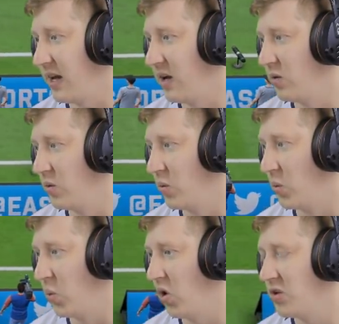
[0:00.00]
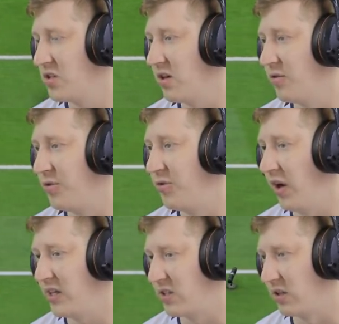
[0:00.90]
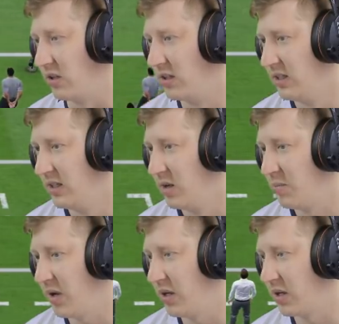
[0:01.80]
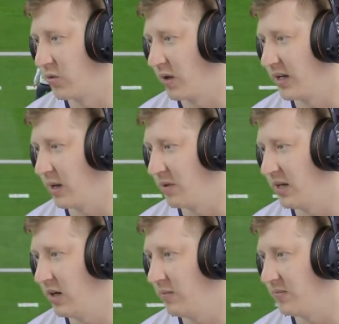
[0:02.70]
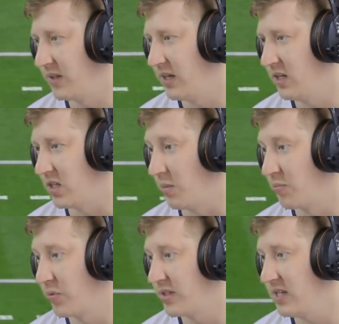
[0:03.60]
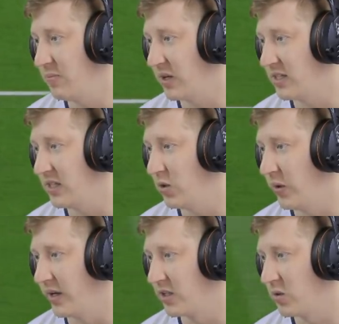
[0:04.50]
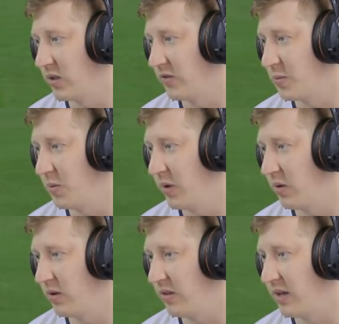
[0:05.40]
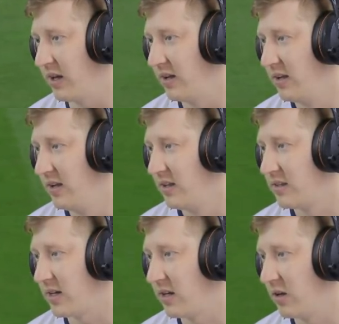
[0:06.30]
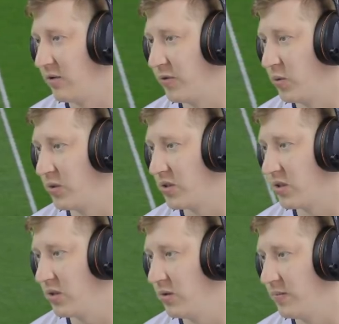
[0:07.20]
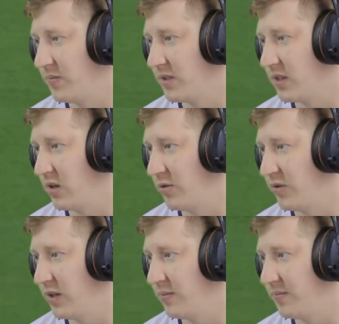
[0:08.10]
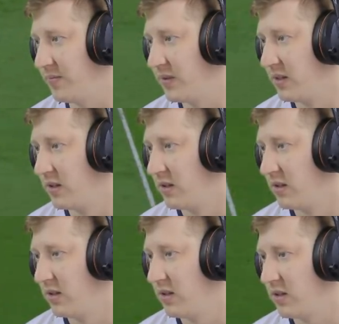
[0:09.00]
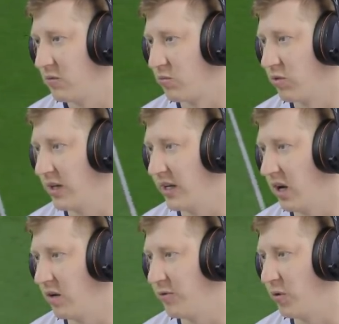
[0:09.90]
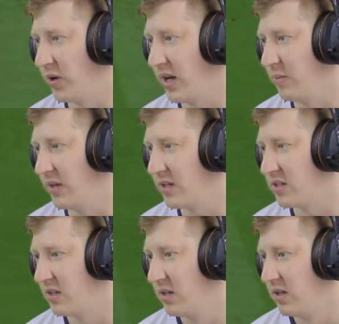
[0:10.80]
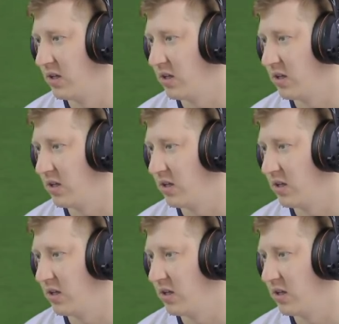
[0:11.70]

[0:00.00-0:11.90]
That was vital. Bernard running at me now. He's pretty bloody quick, so we're going to have to be wary of that. Danilo forward to Gylfi. Really hard fought game this.